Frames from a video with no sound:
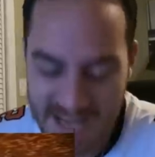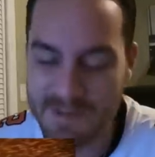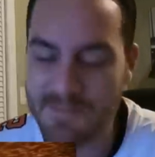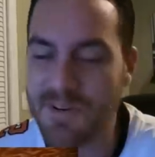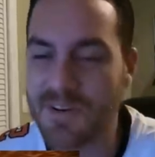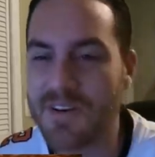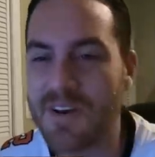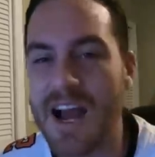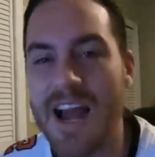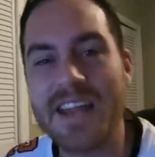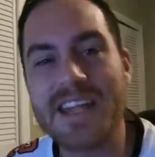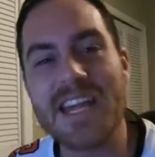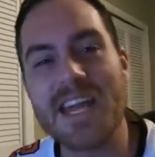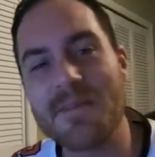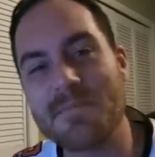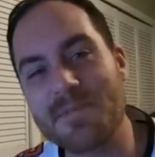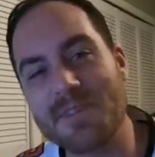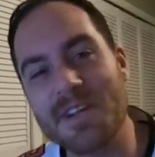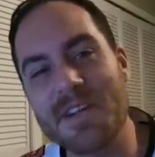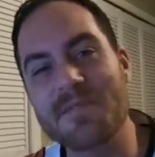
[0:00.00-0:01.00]
came across, I
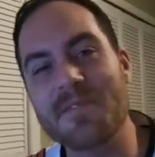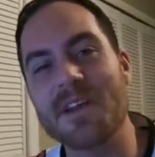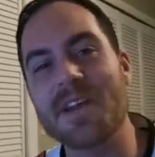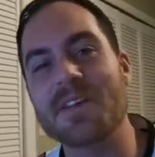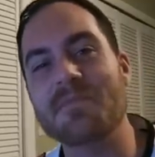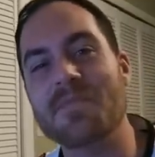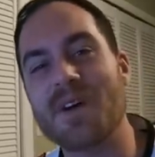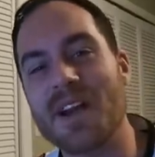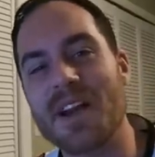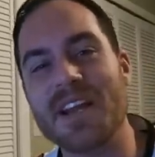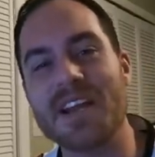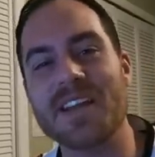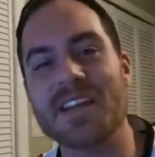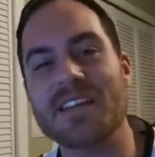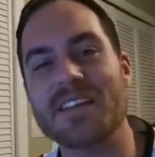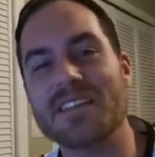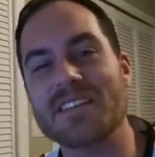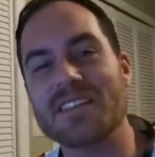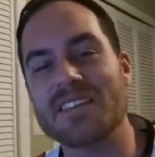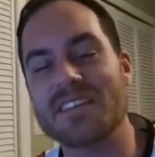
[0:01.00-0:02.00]
can't believe
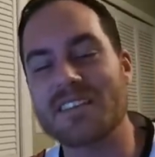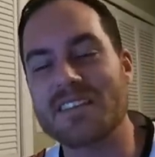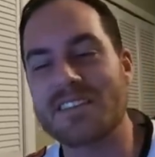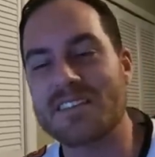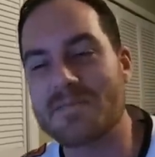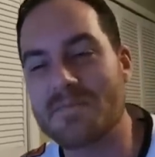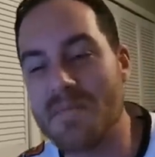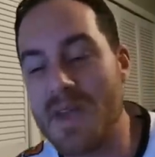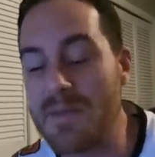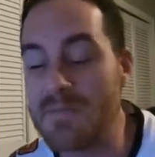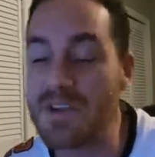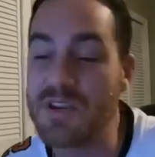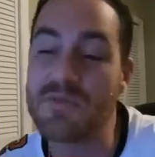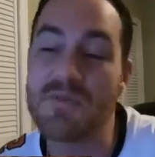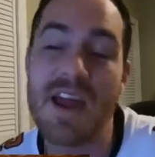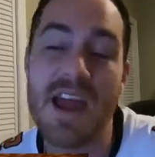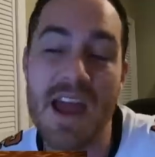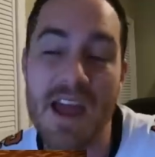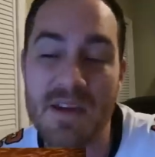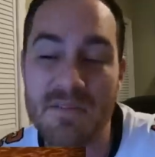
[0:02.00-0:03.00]
anybody maybe you
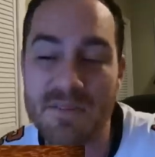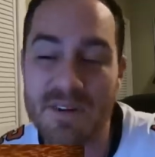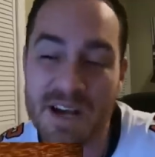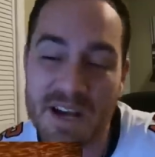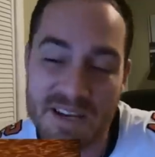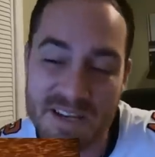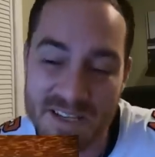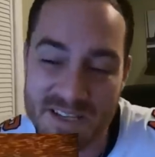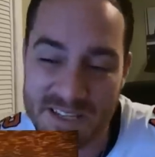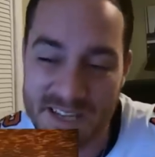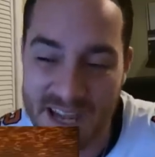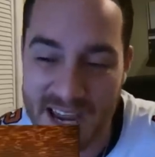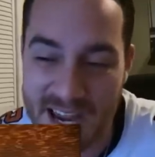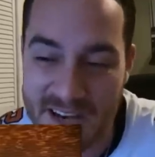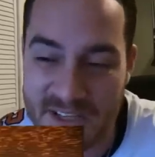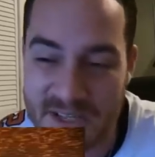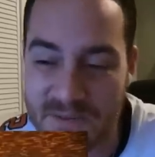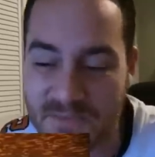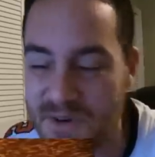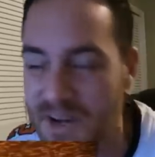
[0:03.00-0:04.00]
have and I didn't
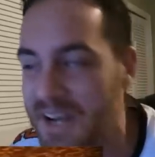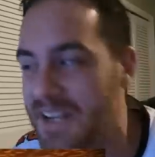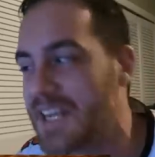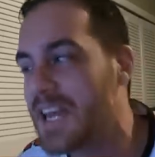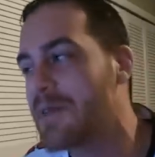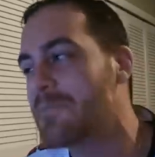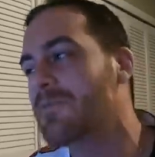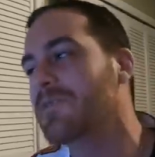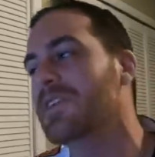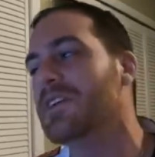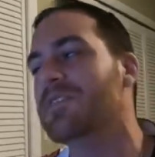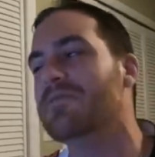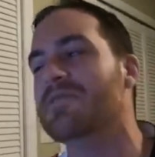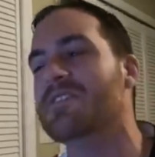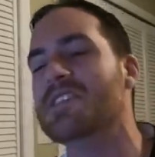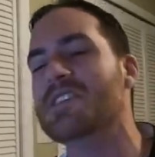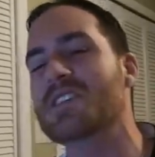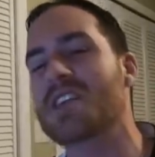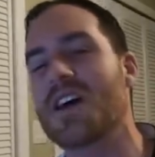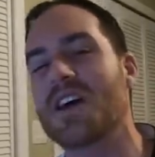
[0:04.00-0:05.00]
catch it, but I can't believe
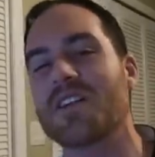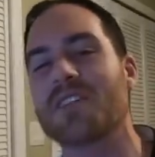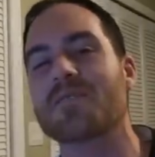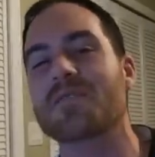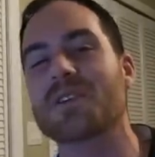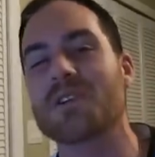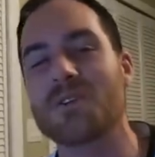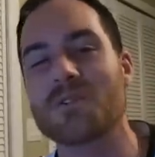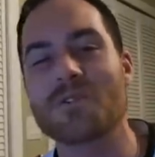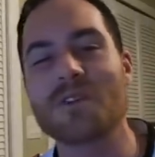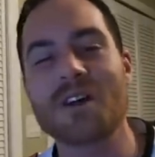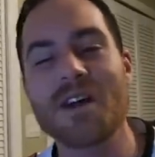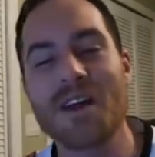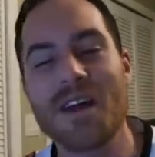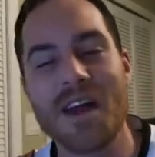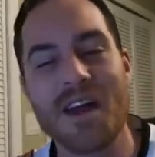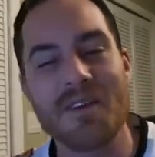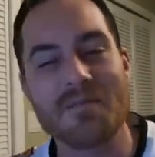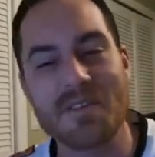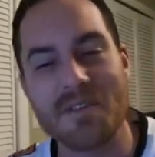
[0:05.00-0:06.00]
none of you
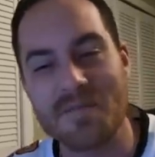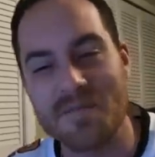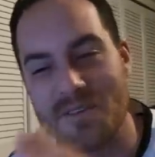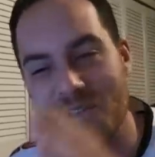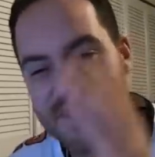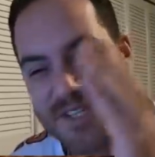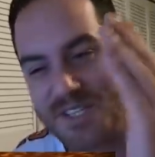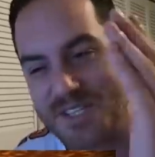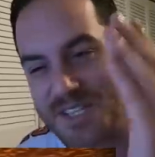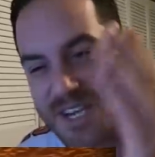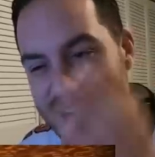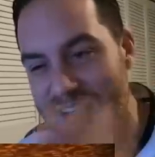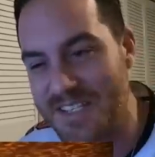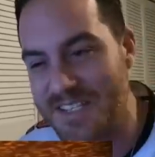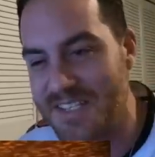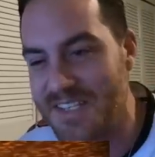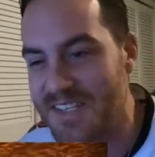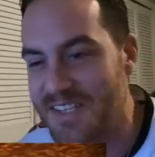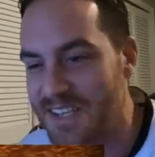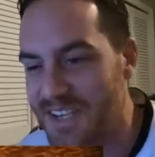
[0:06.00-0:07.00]
have ever
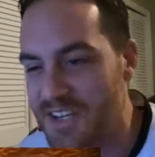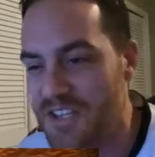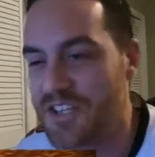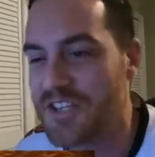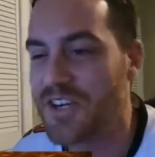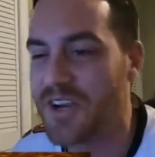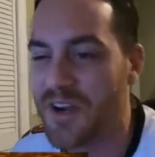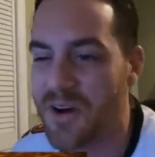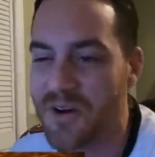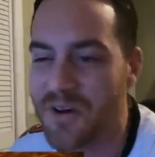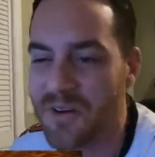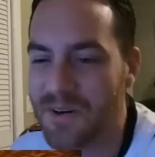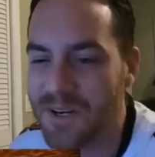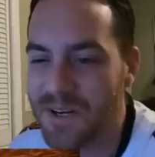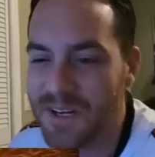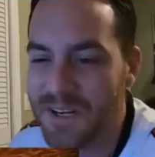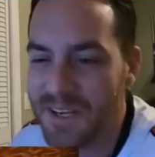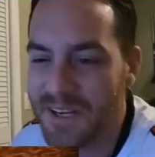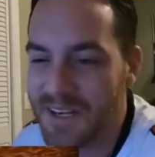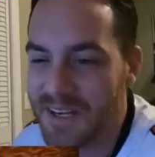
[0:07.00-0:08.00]
suggested this show.
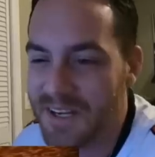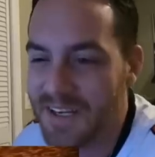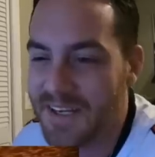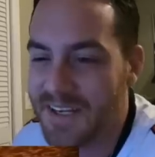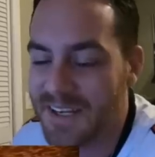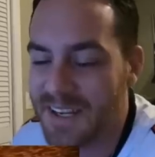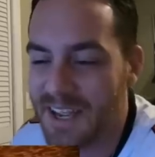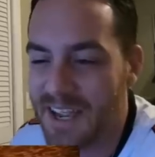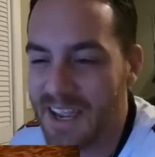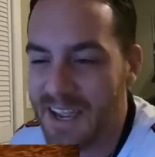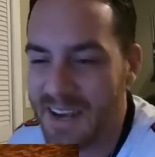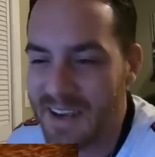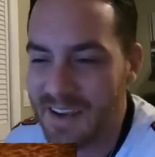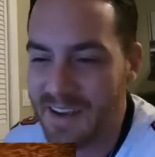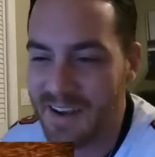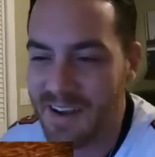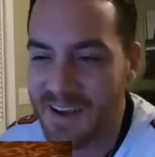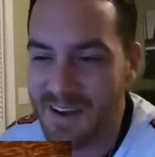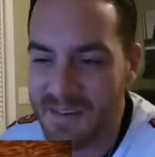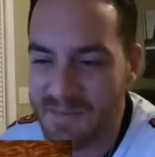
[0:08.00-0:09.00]
And
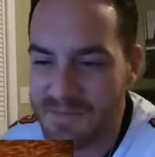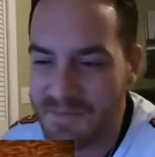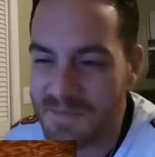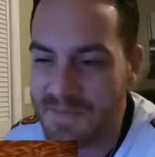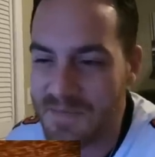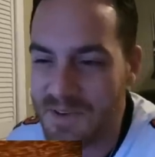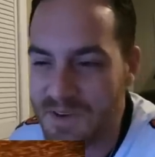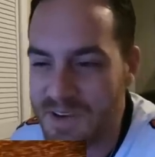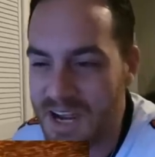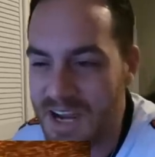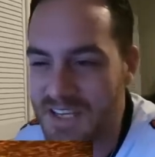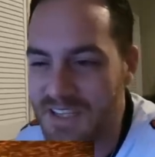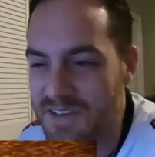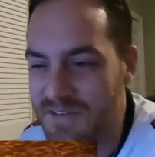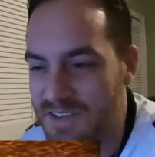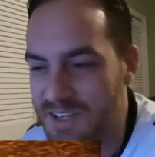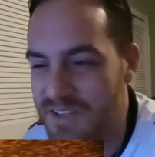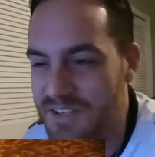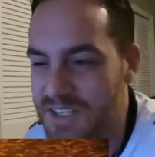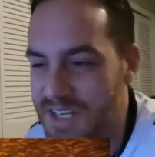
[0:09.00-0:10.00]
um, you guys
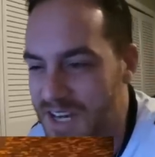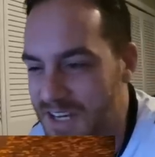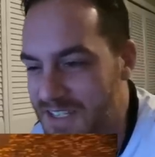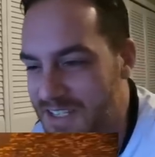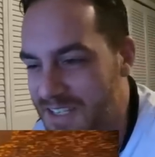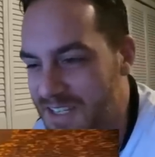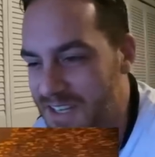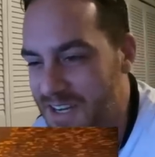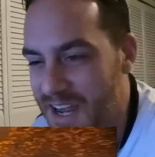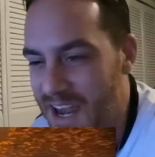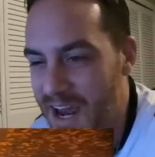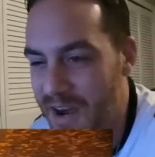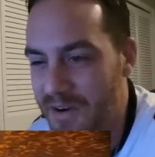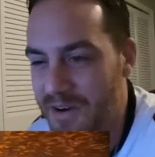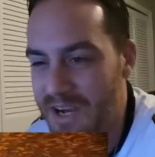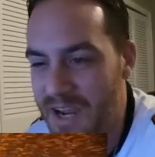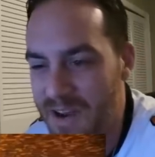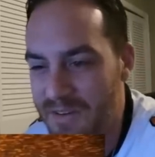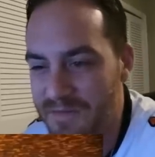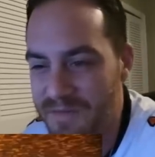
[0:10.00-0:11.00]
have suggested
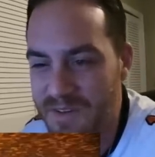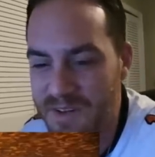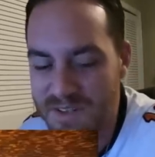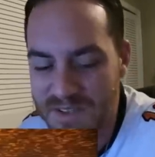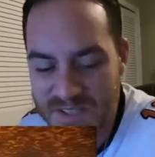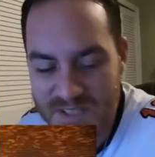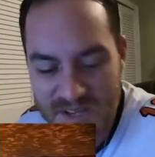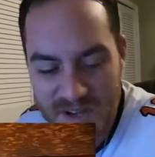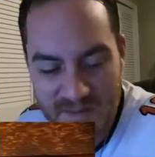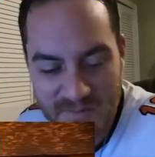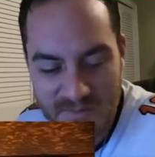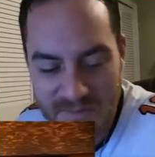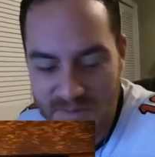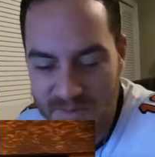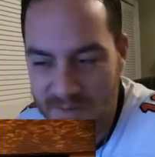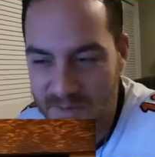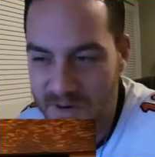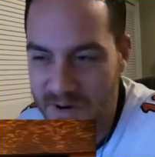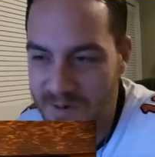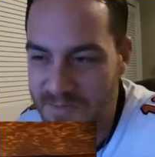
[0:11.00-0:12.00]
Harry Enfield stuff
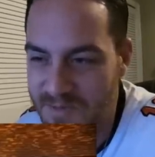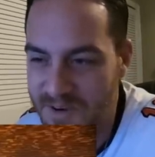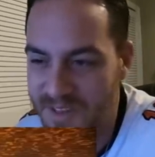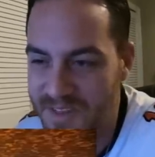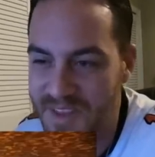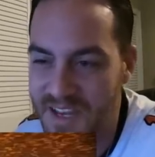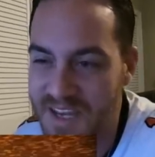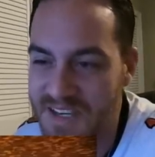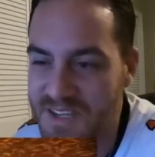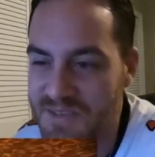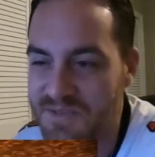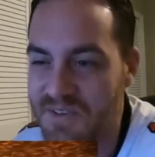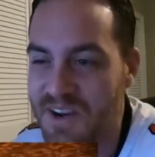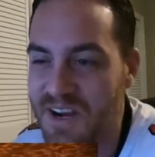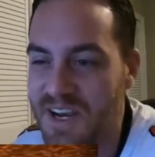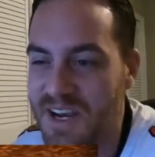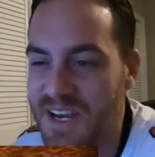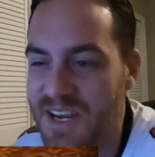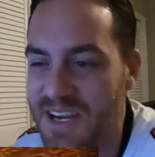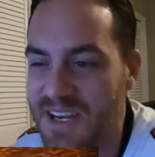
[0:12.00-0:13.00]
before, but this
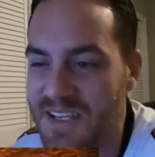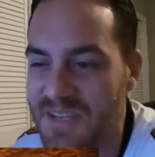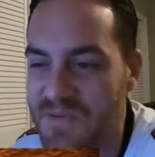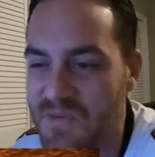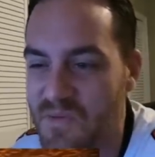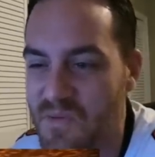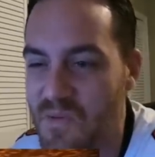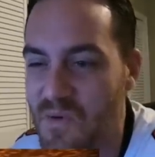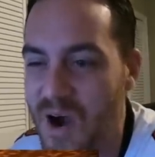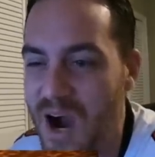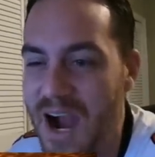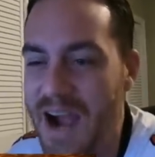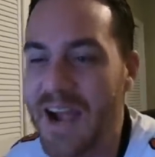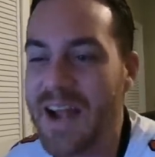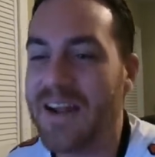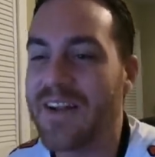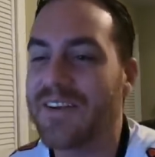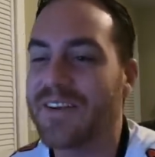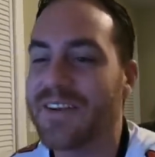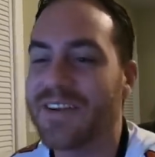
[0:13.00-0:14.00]
one is
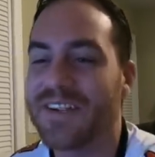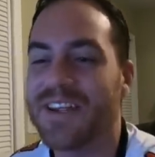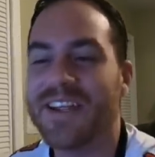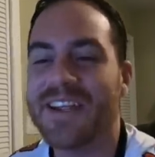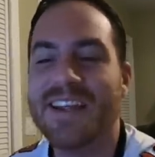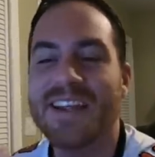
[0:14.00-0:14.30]
wild.